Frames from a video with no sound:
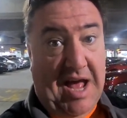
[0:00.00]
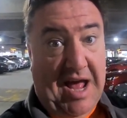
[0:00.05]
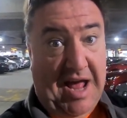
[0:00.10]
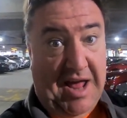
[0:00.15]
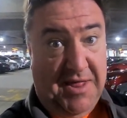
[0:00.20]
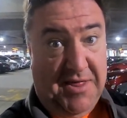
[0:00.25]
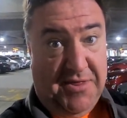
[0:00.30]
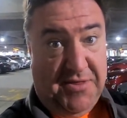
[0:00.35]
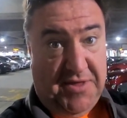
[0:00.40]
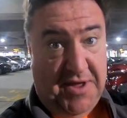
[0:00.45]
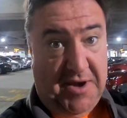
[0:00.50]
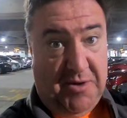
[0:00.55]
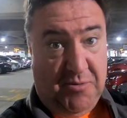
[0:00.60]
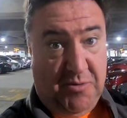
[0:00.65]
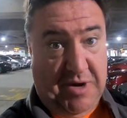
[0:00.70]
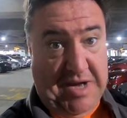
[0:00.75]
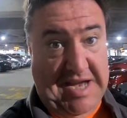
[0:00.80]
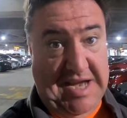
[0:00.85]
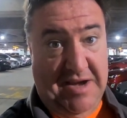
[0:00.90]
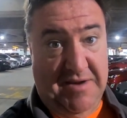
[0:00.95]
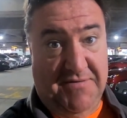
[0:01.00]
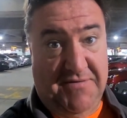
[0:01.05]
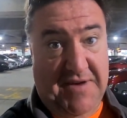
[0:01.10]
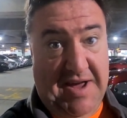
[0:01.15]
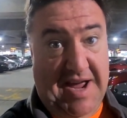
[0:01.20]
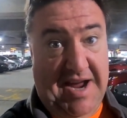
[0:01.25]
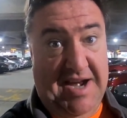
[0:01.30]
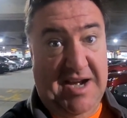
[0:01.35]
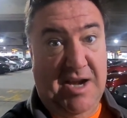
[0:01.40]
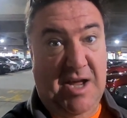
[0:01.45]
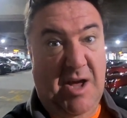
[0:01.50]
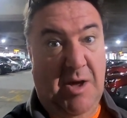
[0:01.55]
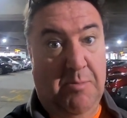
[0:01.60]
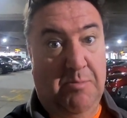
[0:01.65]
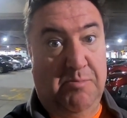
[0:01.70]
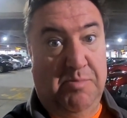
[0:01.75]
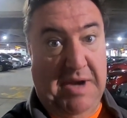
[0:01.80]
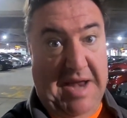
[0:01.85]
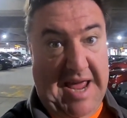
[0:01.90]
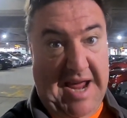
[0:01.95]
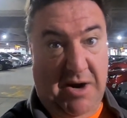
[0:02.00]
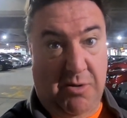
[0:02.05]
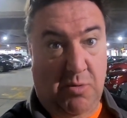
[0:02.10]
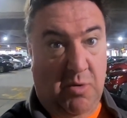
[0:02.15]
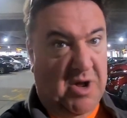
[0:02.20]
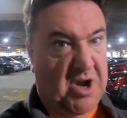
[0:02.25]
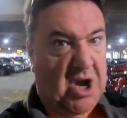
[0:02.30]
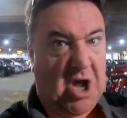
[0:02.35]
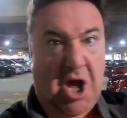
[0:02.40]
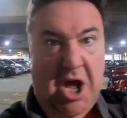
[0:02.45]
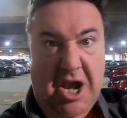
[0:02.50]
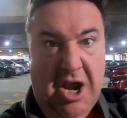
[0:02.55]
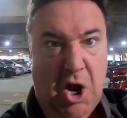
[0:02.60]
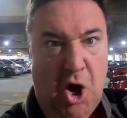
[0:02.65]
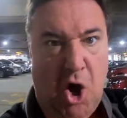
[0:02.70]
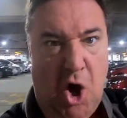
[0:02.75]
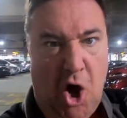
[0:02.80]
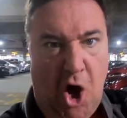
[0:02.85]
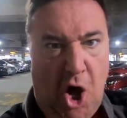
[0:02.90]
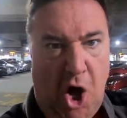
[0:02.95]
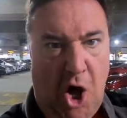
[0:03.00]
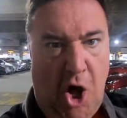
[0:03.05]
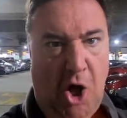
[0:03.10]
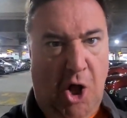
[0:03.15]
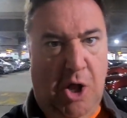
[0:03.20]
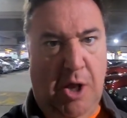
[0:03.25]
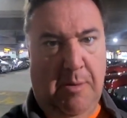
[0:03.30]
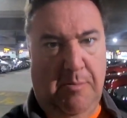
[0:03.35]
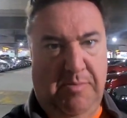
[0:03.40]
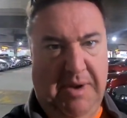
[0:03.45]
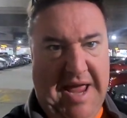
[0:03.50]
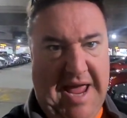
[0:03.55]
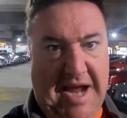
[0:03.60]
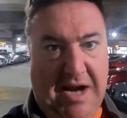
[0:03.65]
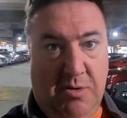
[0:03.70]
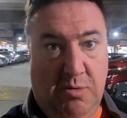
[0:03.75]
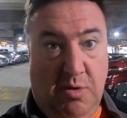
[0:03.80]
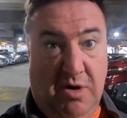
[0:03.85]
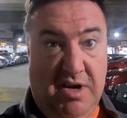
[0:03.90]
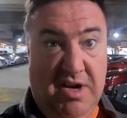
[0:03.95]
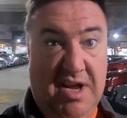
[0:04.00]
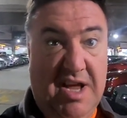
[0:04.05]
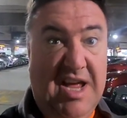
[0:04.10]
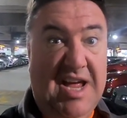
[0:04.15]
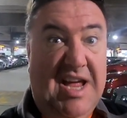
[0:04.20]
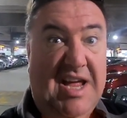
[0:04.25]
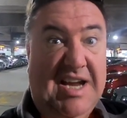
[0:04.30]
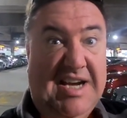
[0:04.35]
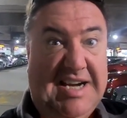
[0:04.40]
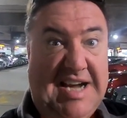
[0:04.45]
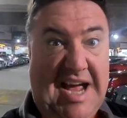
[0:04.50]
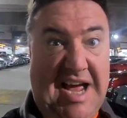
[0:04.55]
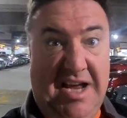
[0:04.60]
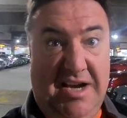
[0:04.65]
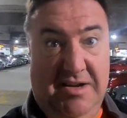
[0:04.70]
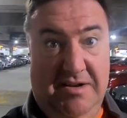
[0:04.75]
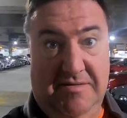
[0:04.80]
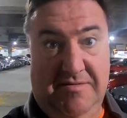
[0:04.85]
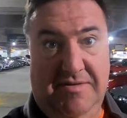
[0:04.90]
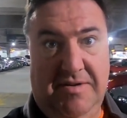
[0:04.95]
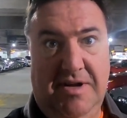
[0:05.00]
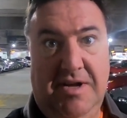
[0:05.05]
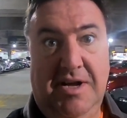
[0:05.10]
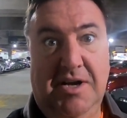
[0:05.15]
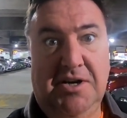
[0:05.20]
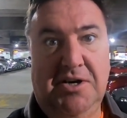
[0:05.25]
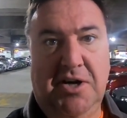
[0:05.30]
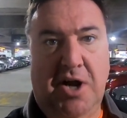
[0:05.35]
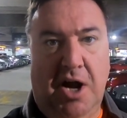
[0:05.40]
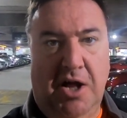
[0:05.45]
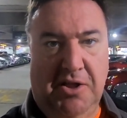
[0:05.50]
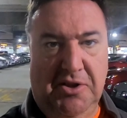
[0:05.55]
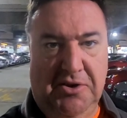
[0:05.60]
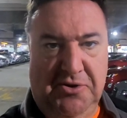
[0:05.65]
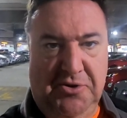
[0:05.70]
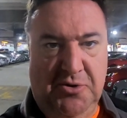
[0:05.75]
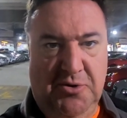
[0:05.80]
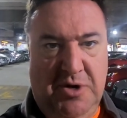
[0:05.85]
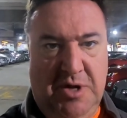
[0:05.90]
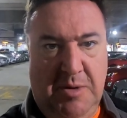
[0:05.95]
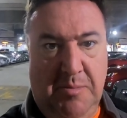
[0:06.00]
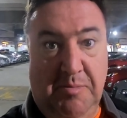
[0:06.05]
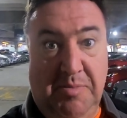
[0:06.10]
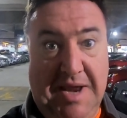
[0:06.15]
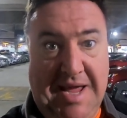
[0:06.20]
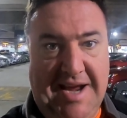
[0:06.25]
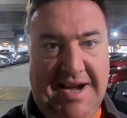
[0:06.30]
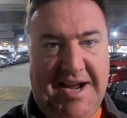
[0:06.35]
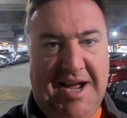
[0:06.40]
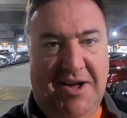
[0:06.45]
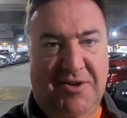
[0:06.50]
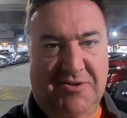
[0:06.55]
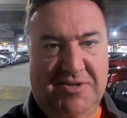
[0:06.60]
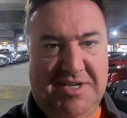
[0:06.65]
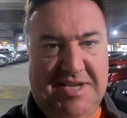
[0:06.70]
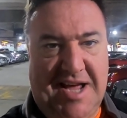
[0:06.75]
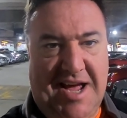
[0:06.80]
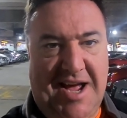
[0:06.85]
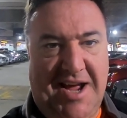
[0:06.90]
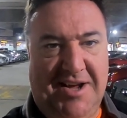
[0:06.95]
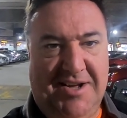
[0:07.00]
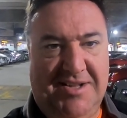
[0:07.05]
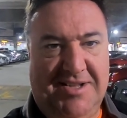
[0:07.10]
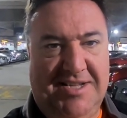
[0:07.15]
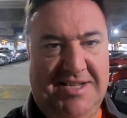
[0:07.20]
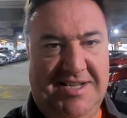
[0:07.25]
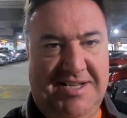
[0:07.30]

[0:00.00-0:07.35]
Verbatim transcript: I think we need to find a black one, an all black one, kind of Call of Duty blackout style.